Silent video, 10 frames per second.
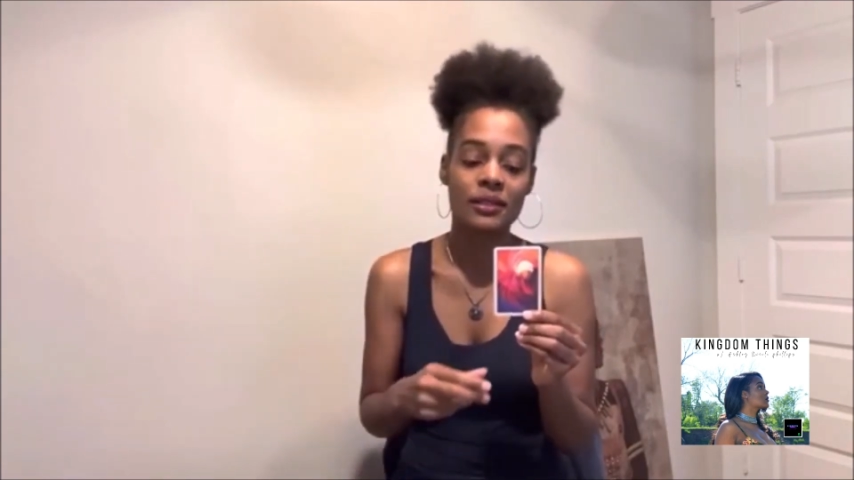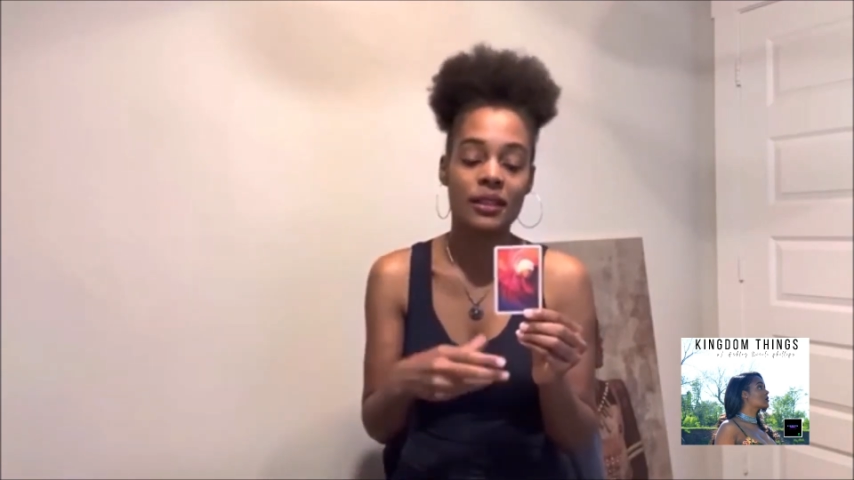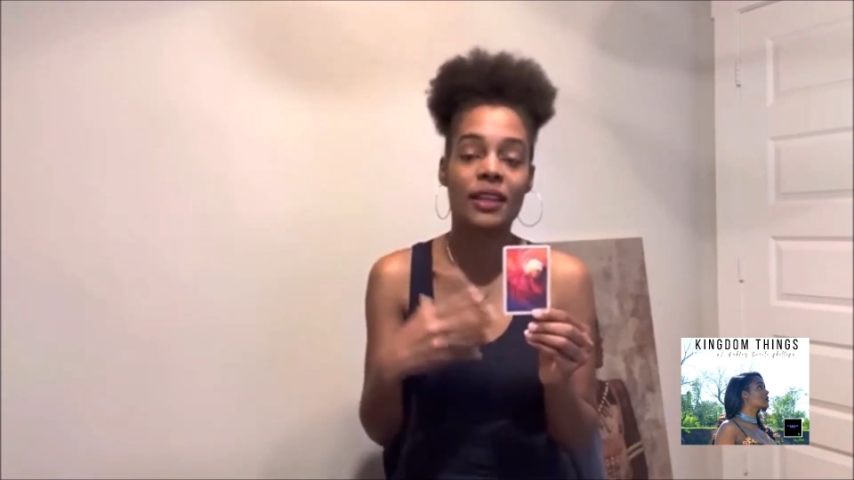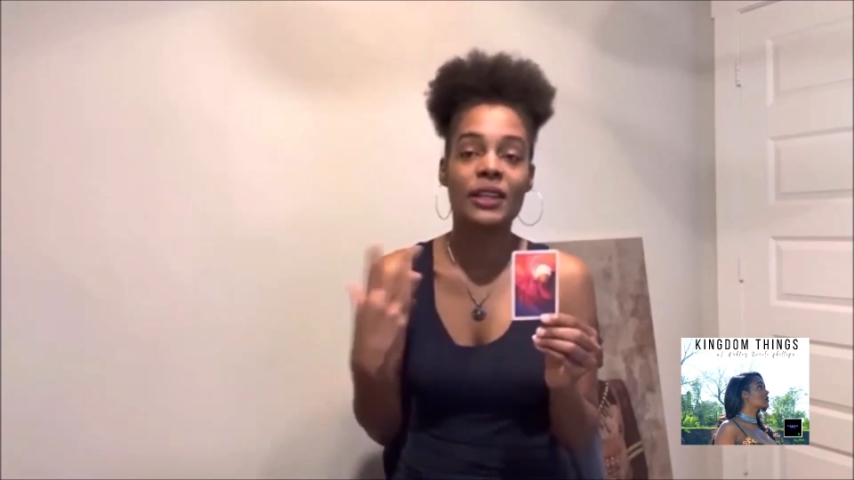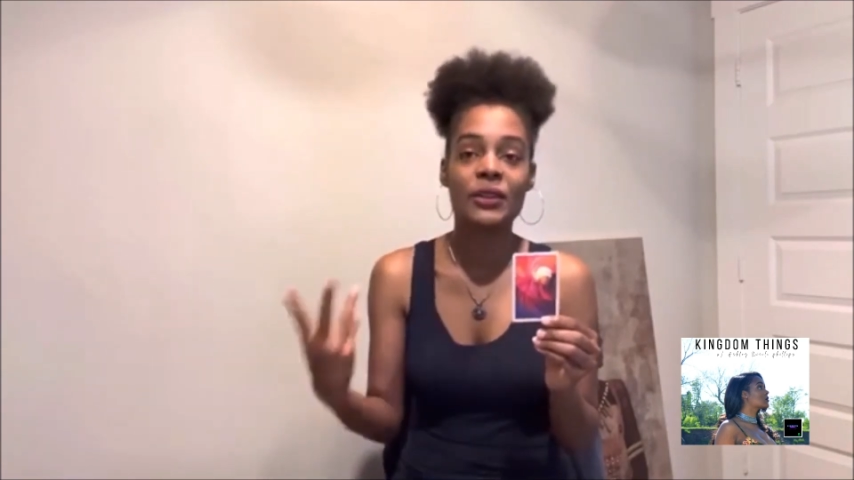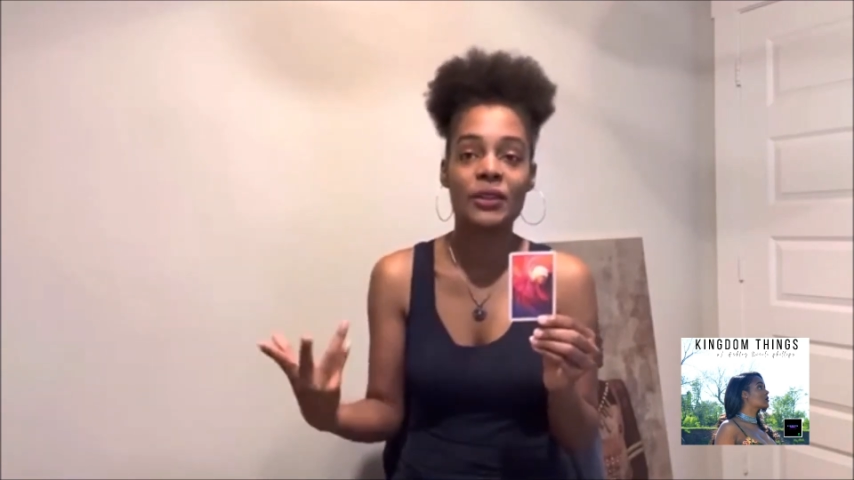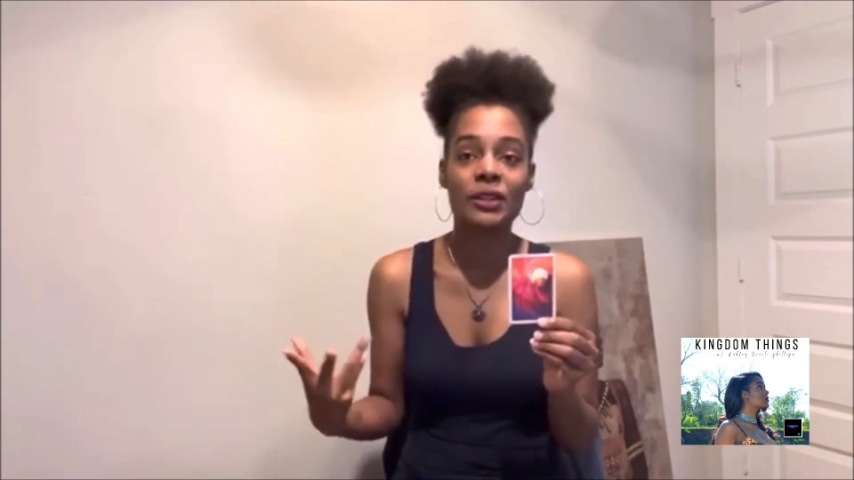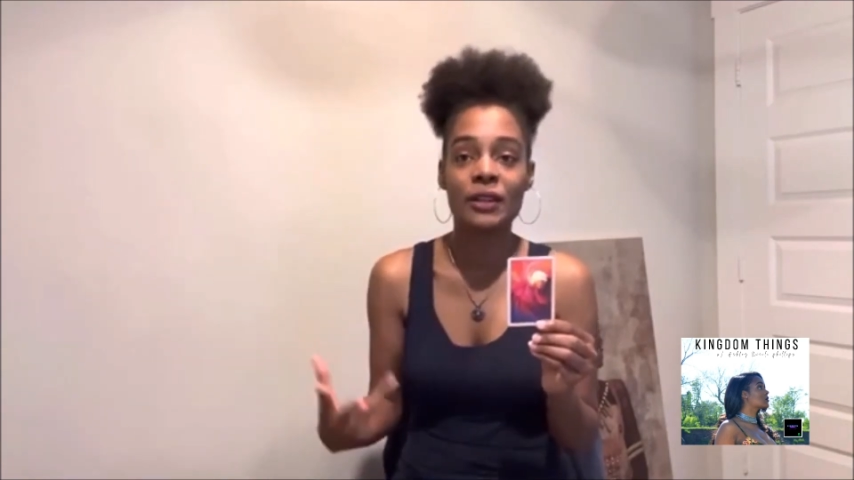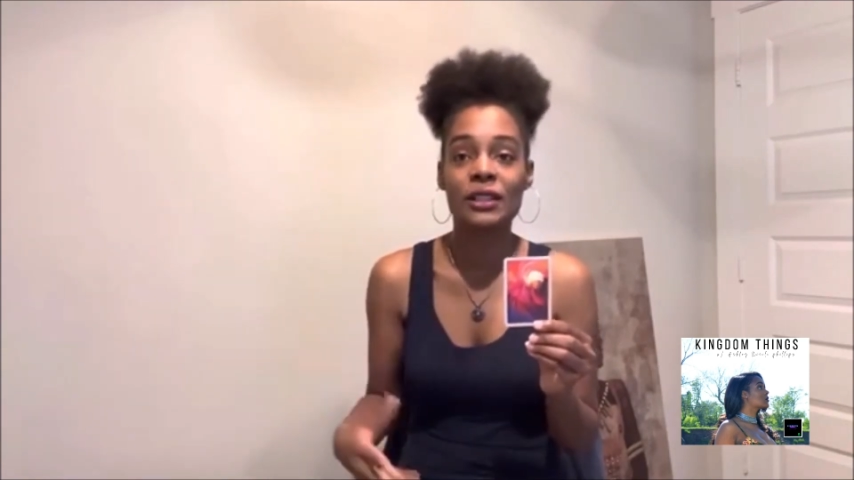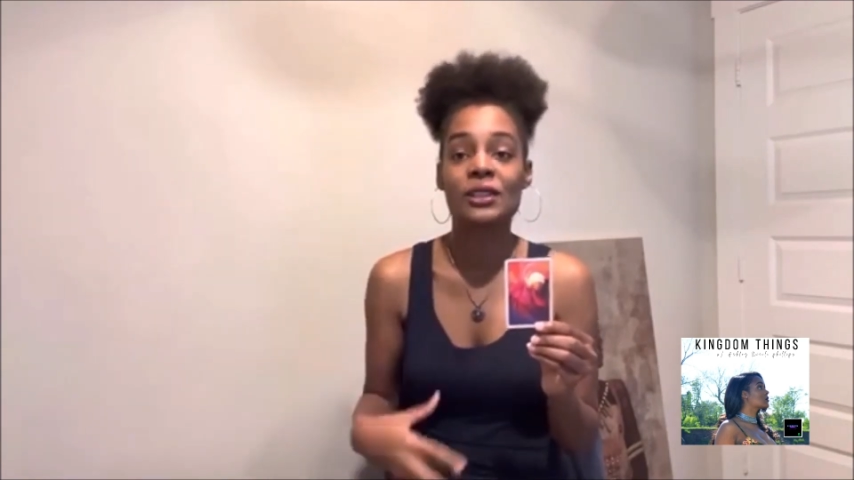Thank you,
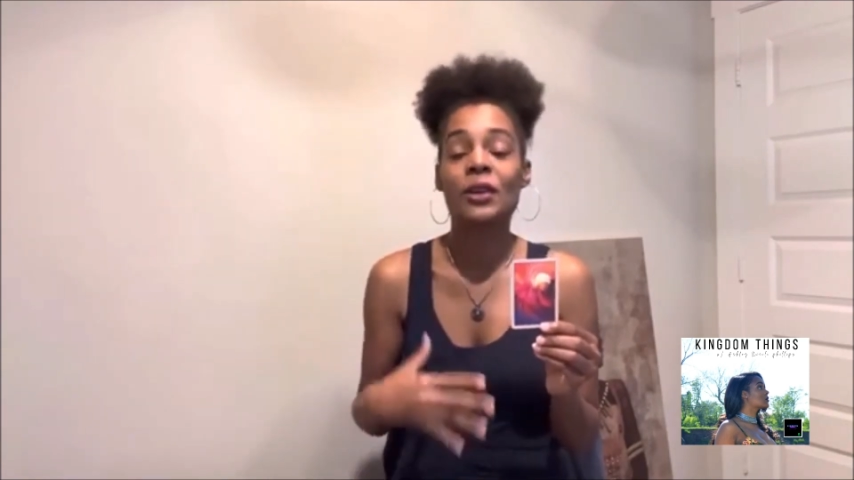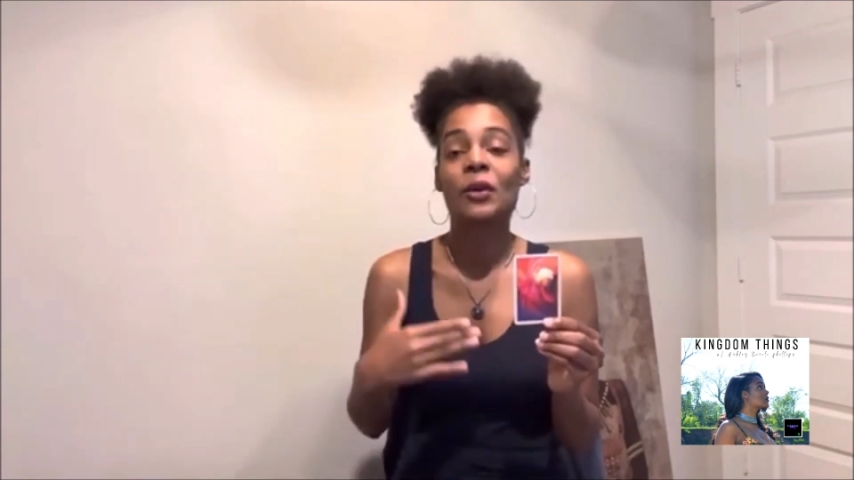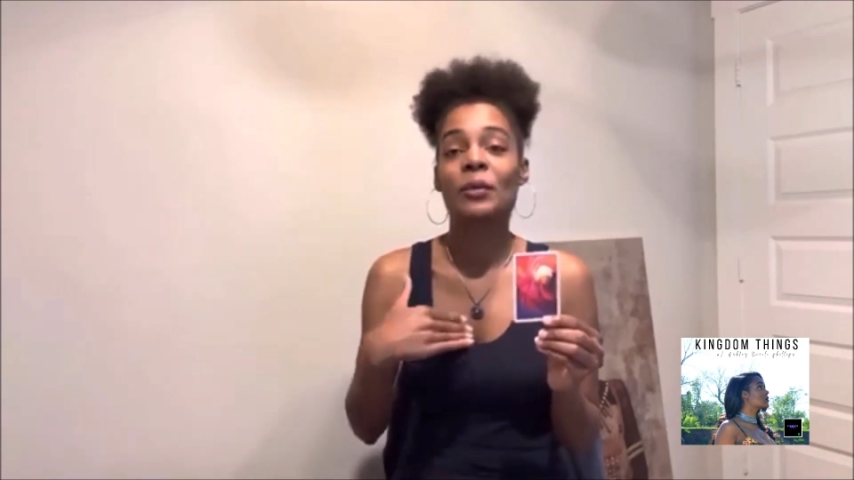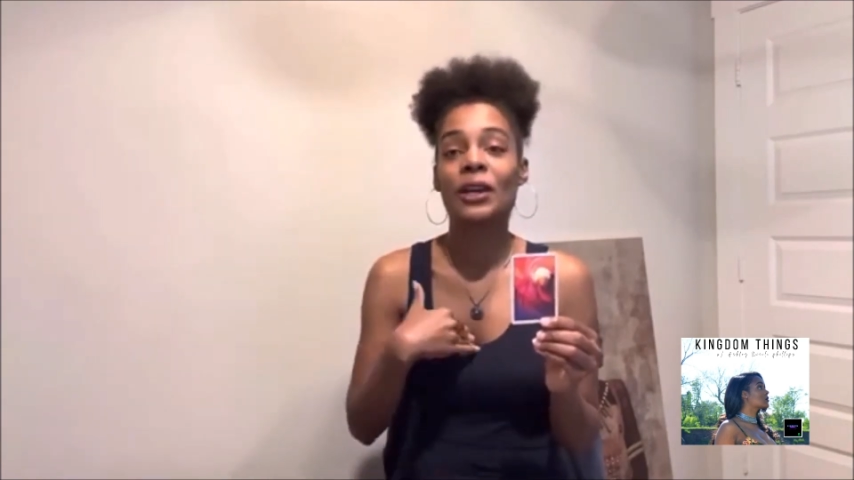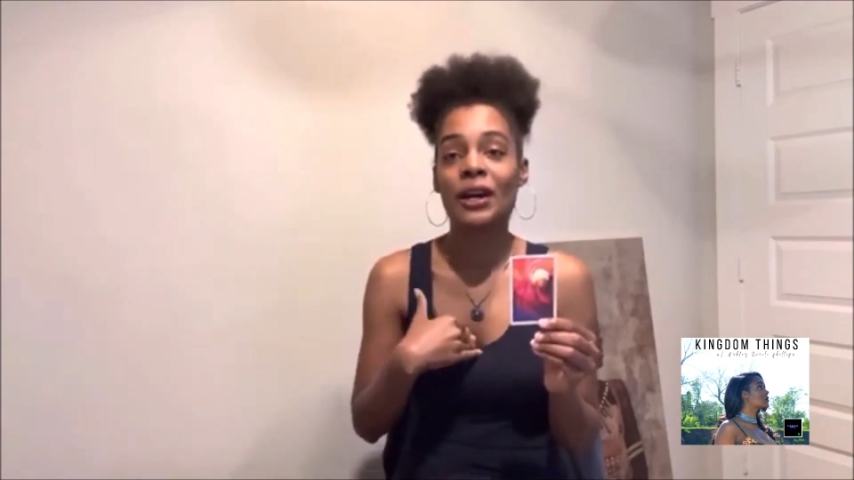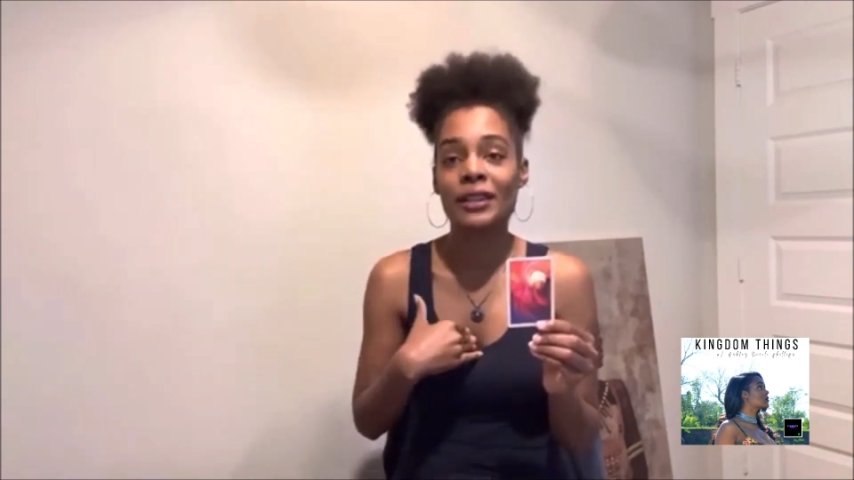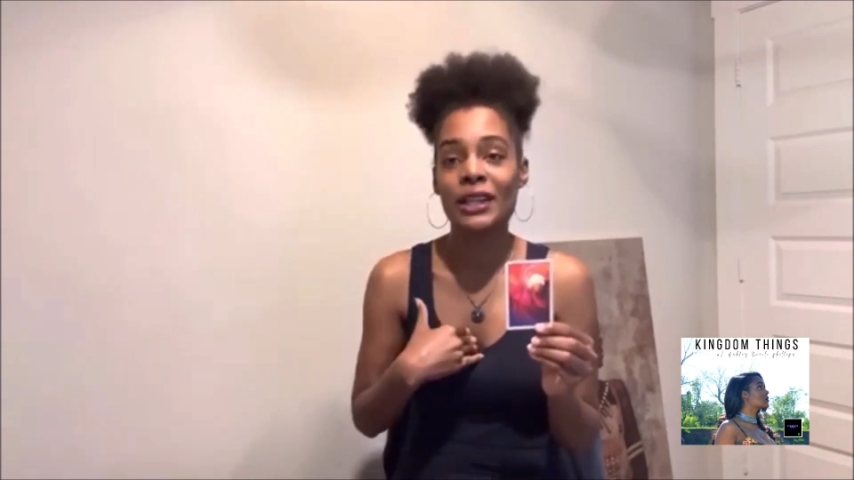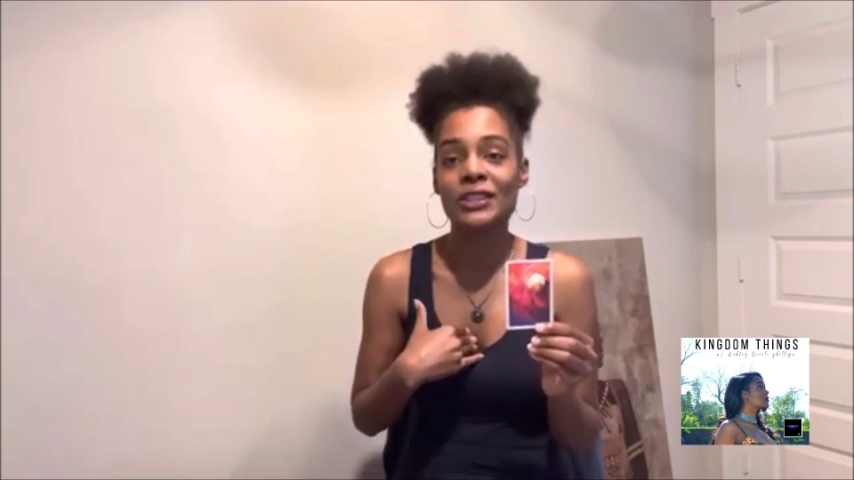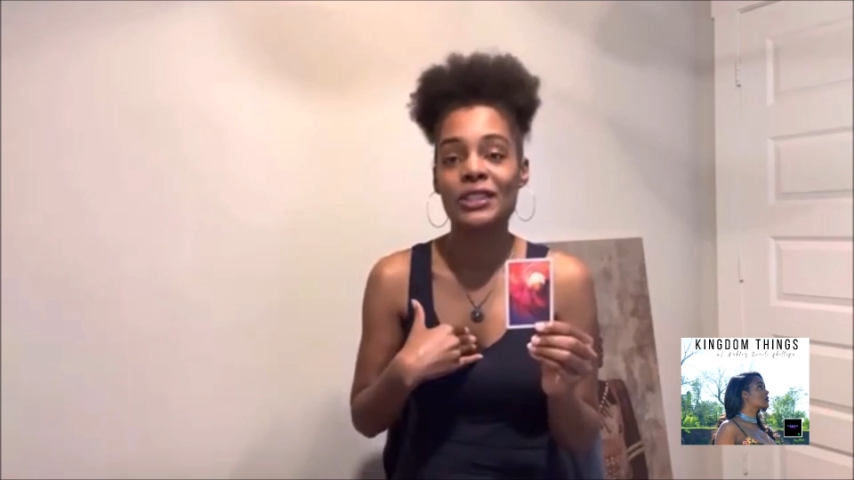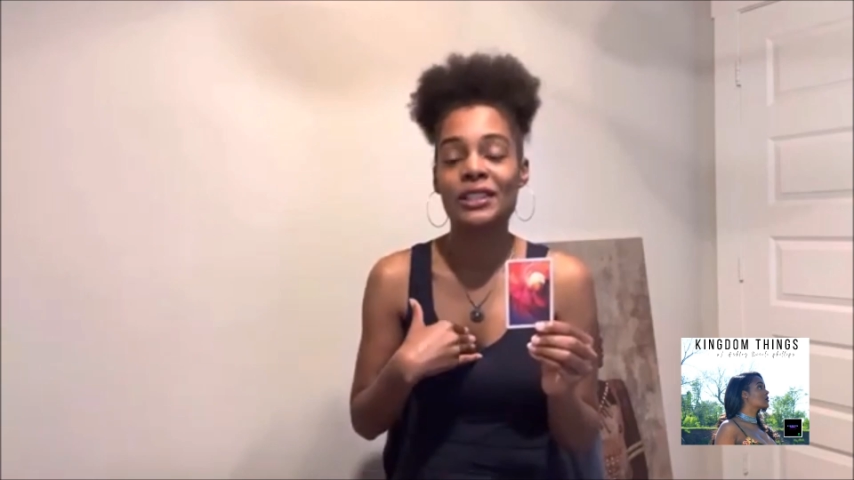universe. We are
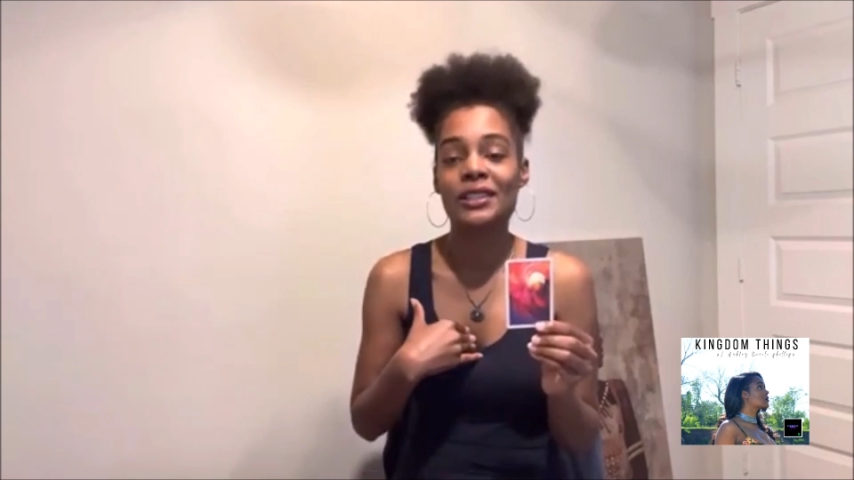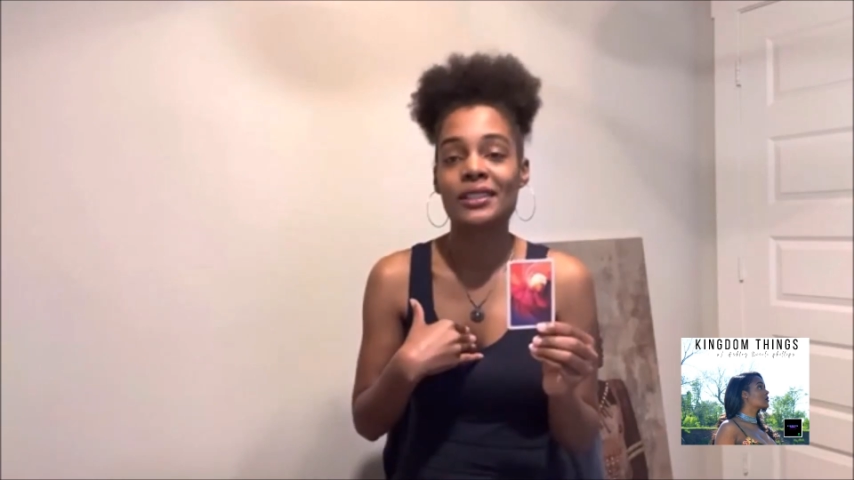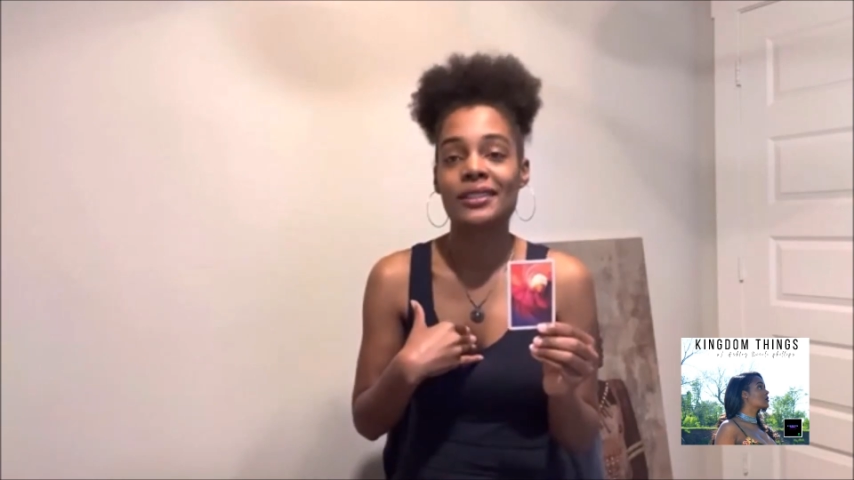nature.